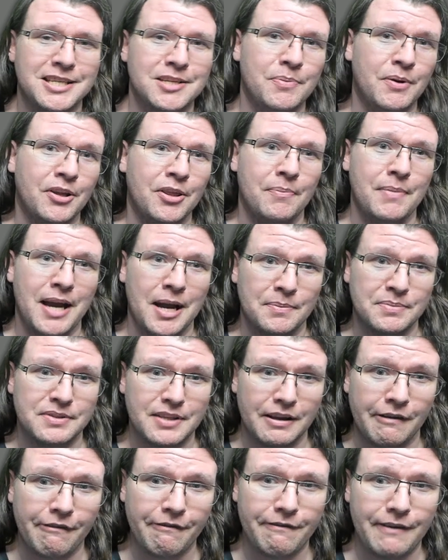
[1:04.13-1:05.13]
upon the maps
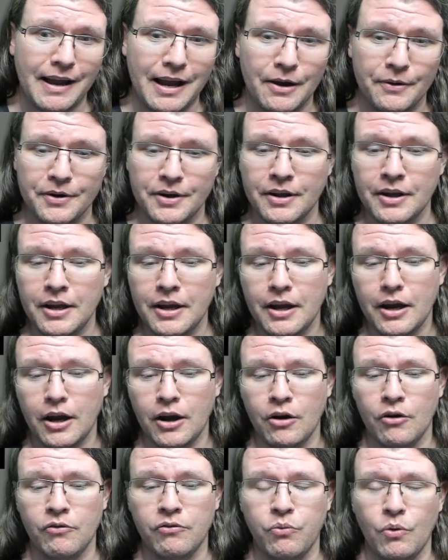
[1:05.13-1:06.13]
they found
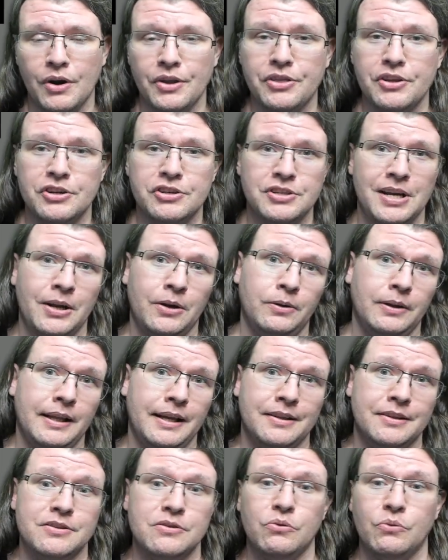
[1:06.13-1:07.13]
of what the
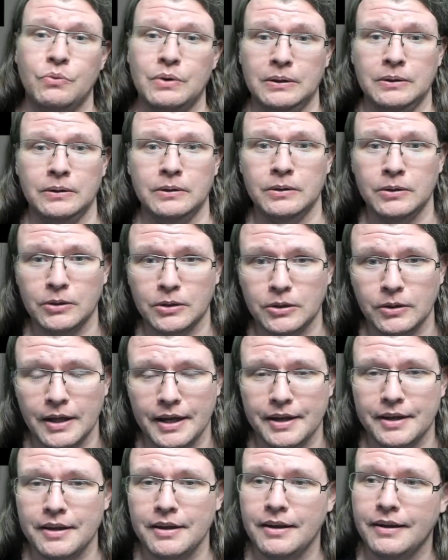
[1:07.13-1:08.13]
Shadowlands will look
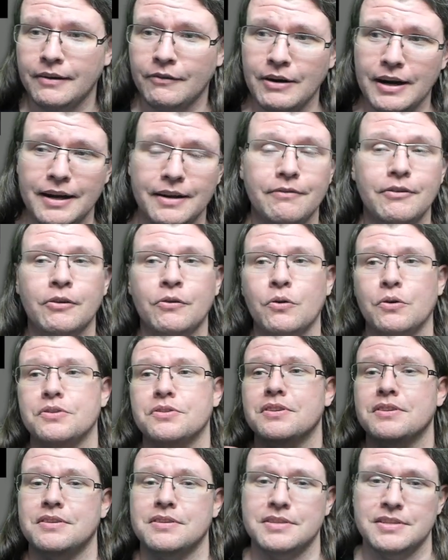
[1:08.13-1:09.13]
like. Granted, of course,
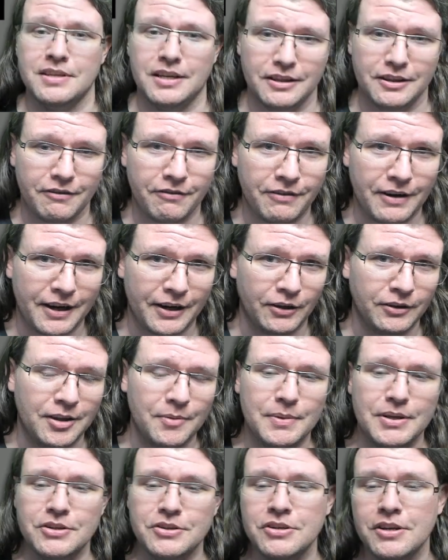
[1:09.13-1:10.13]
this is not the final
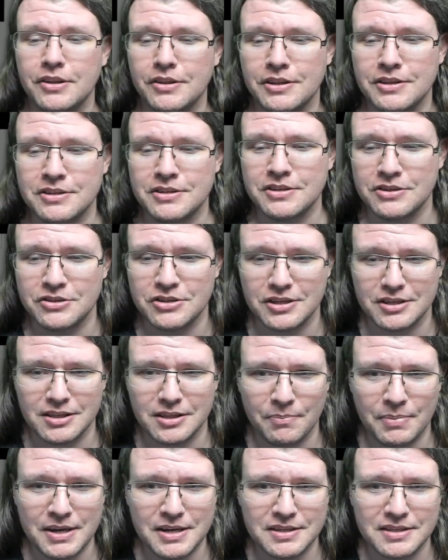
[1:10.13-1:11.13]
image. This is just the
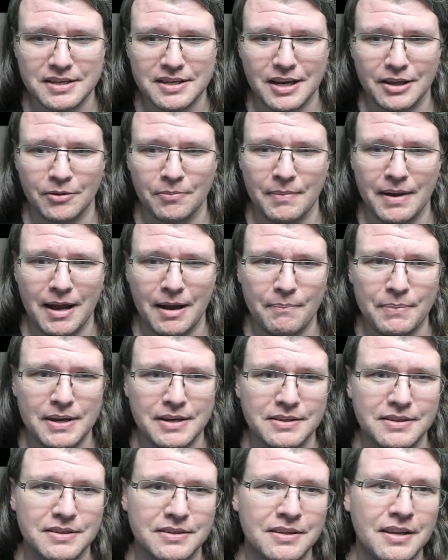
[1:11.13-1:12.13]
pieced together map
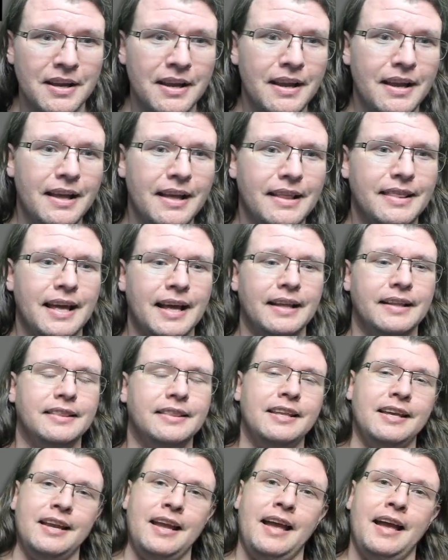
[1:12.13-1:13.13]
pieces that
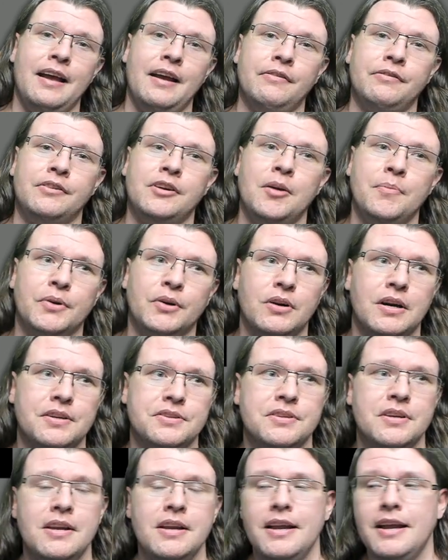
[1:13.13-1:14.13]
they have come
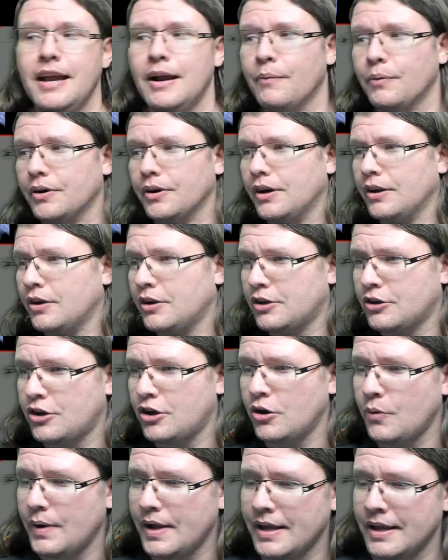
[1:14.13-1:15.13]
across. And we're going to
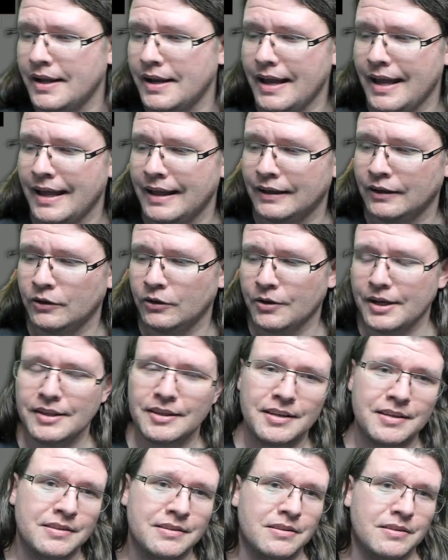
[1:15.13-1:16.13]
go in and look at
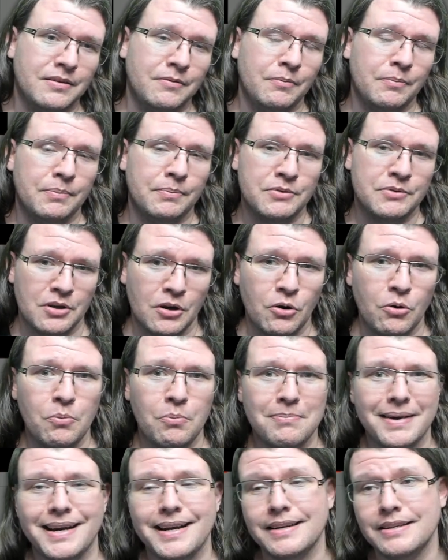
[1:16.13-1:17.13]
these zone
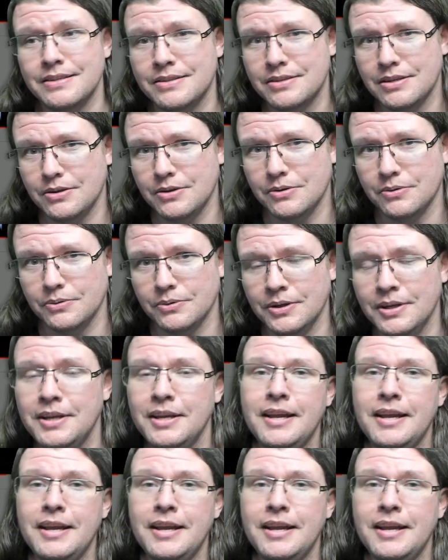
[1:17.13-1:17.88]
by zone